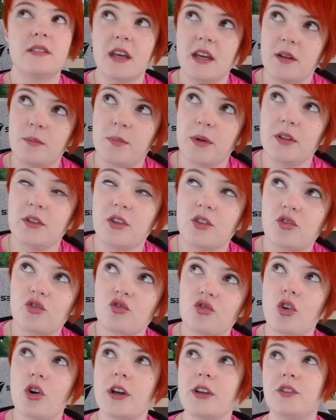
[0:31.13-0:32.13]
it had been
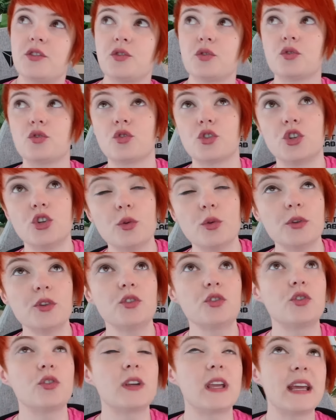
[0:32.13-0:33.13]
destroyed so no
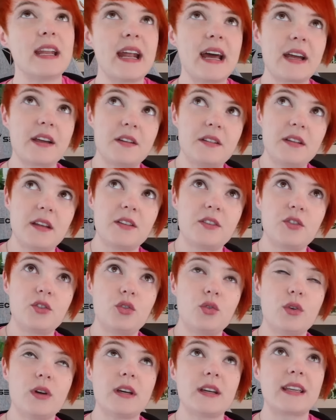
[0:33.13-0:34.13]
humans could gain access
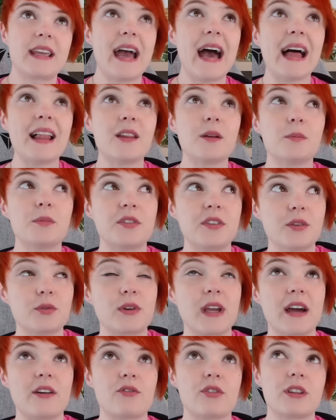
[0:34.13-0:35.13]
to it. Callum still
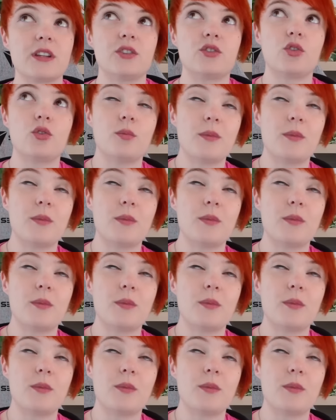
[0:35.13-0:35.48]
can't really do